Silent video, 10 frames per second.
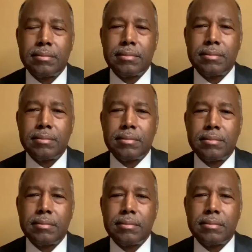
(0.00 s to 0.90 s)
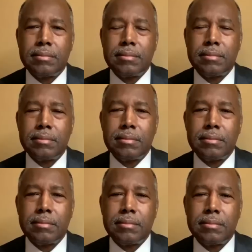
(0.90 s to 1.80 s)

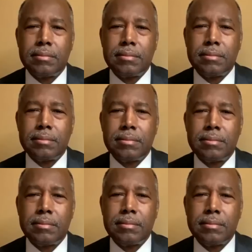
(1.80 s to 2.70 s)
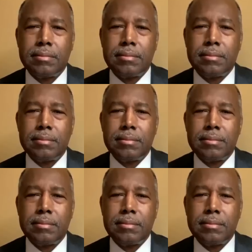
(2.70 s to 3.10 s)
[no speech]